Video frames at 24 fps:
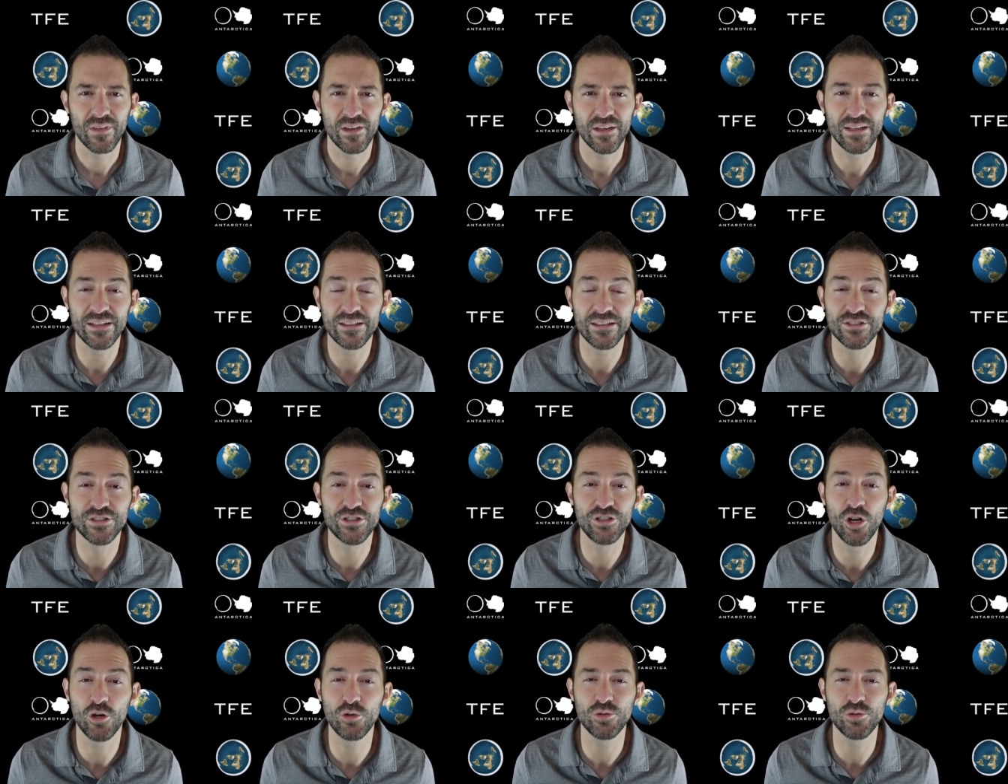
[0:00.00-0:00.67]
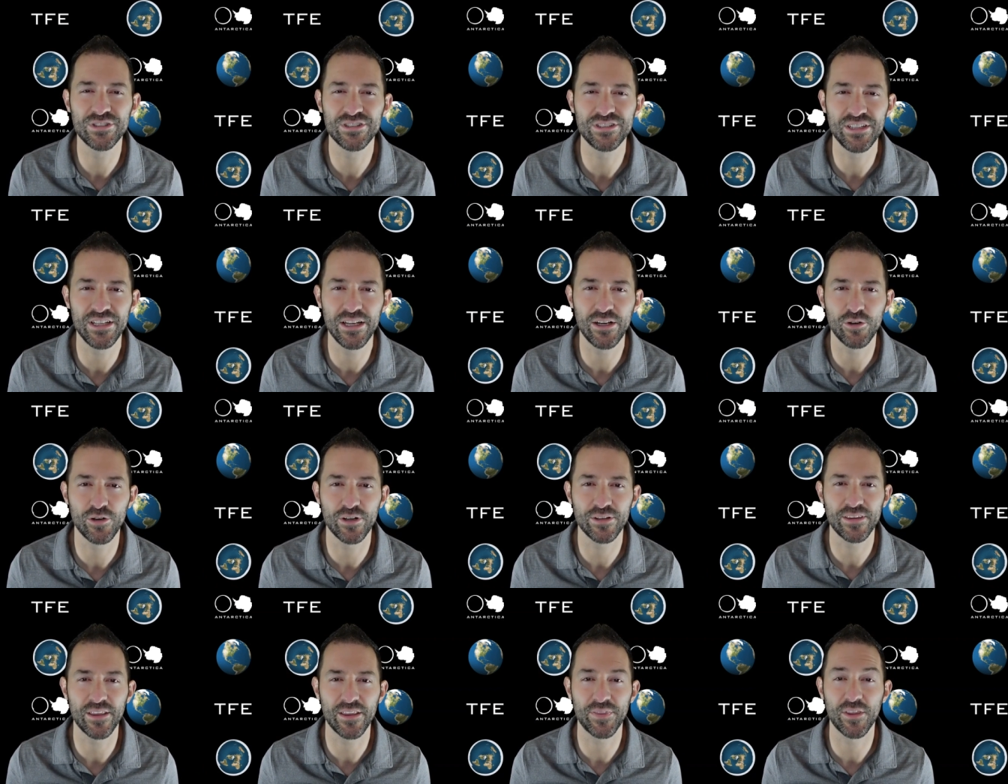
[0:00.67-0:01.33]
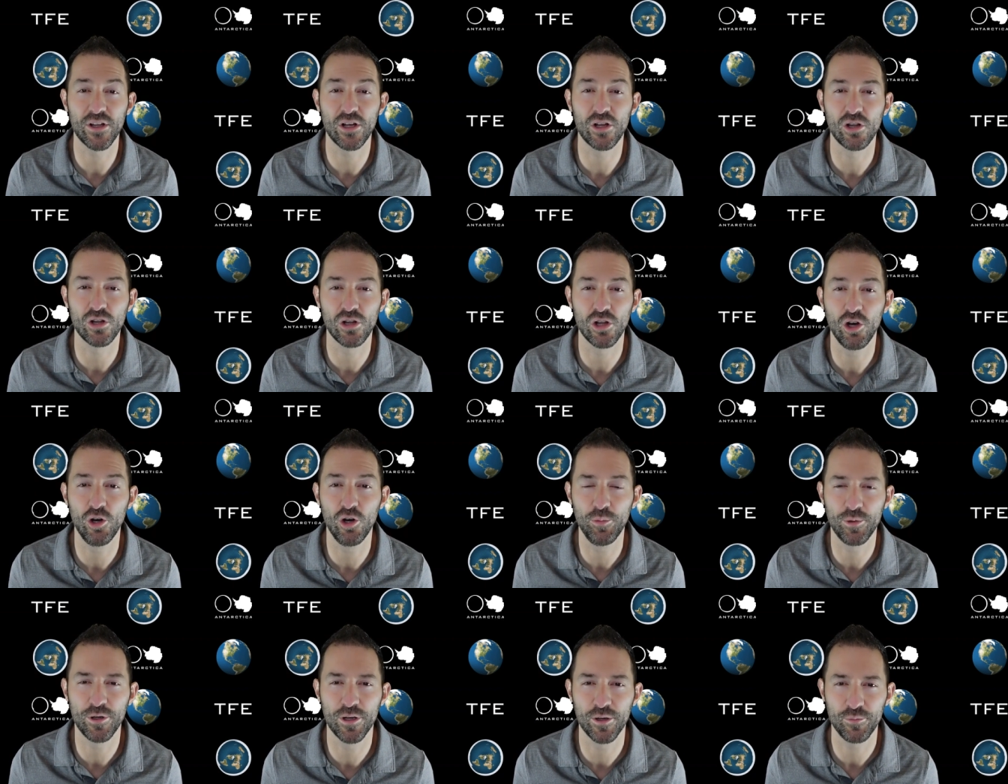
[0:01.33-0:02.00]
It's no secret that the
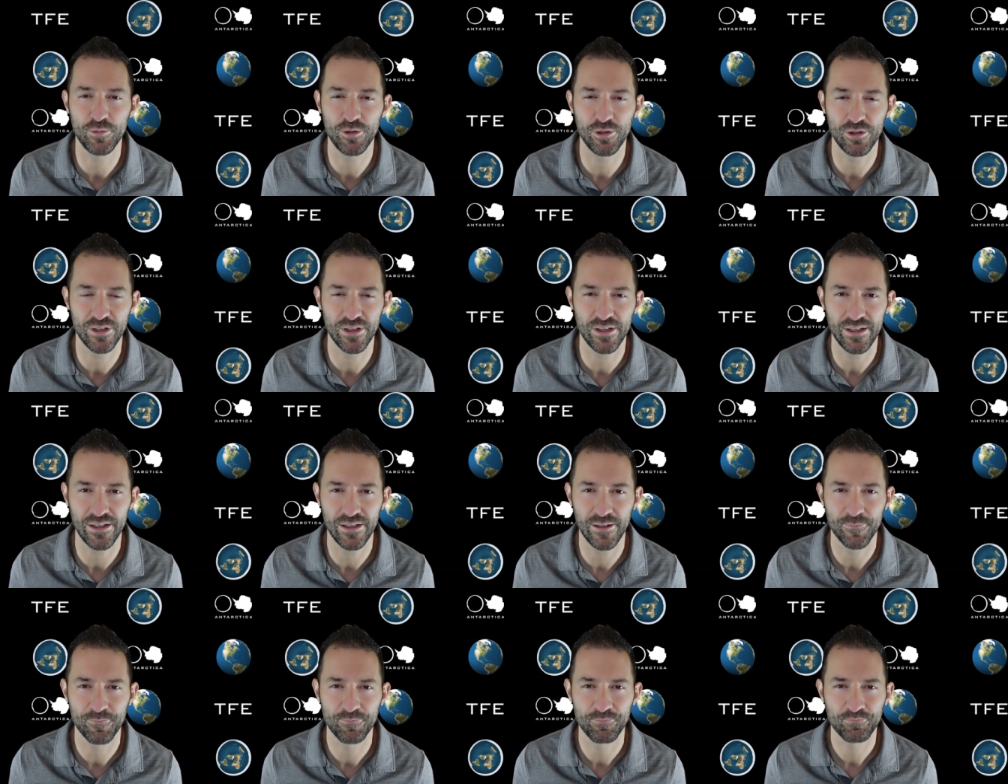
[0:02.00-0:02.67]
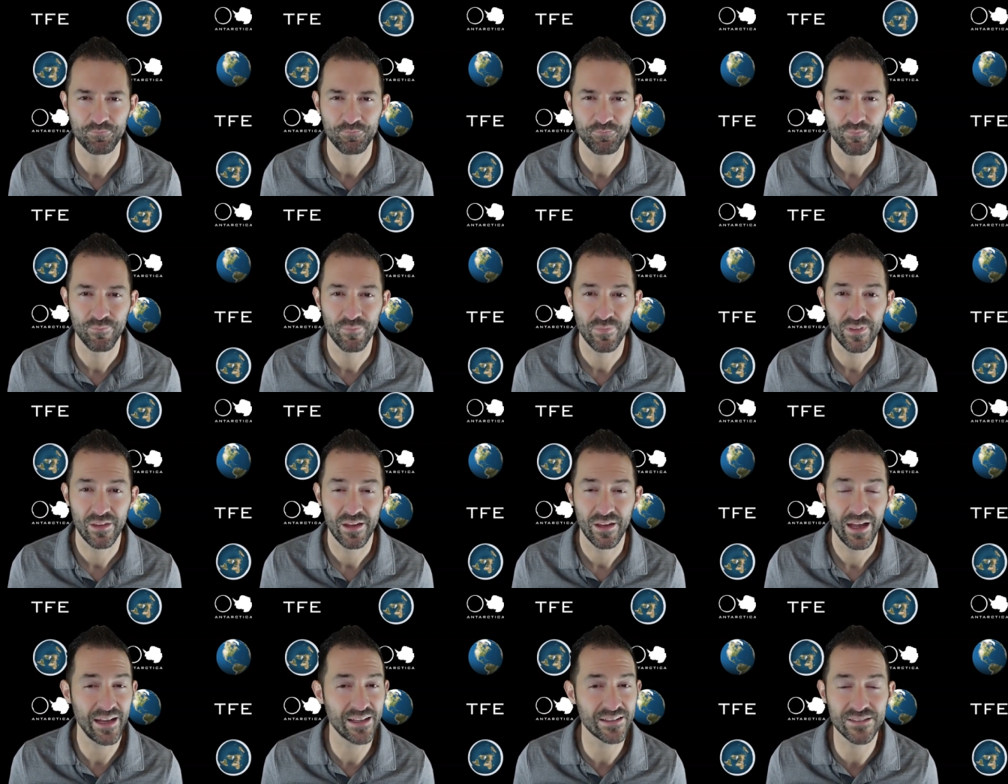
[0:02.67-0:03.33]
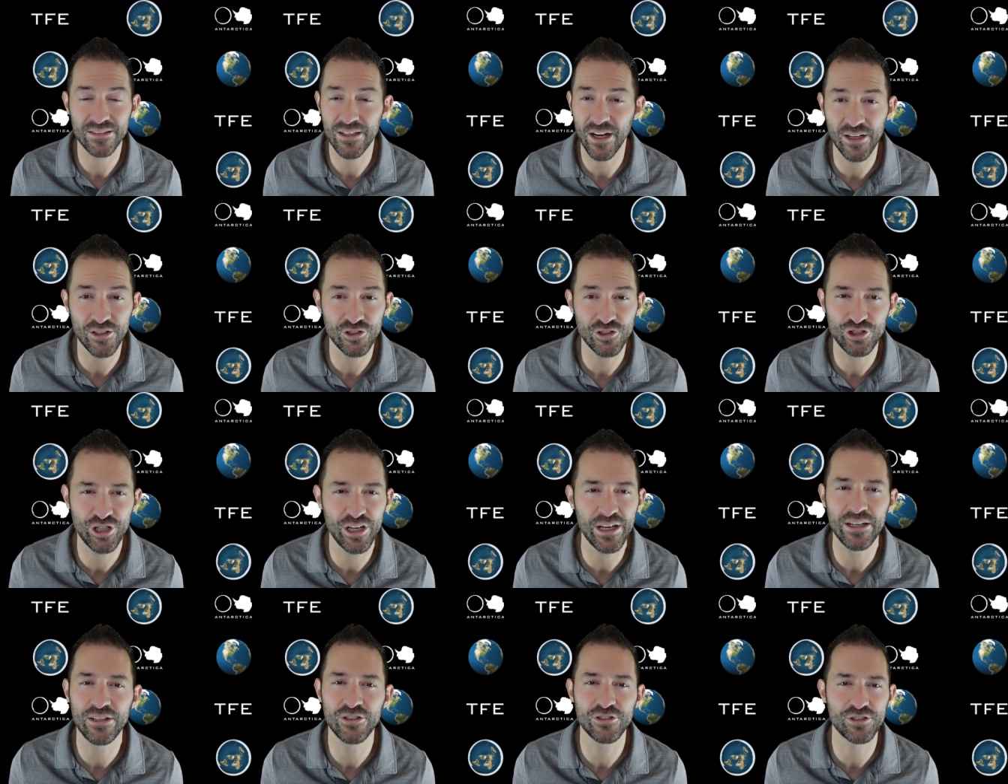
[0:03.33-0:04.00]
globe community has not
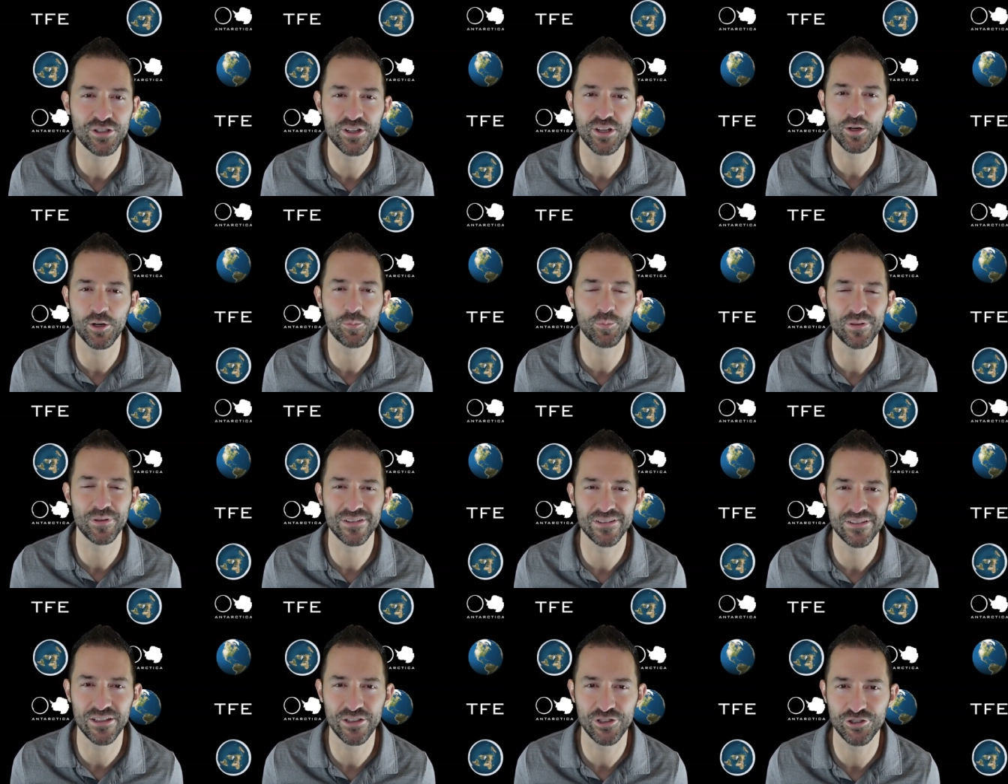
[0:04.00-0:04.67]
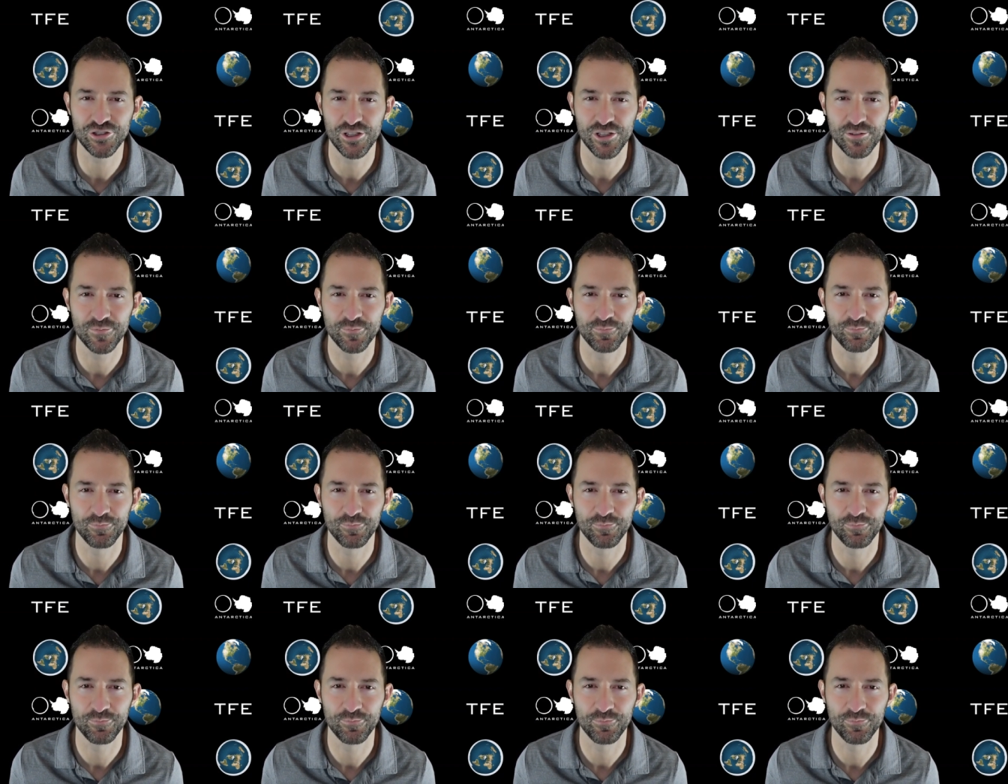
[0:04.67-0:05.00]
changed their position,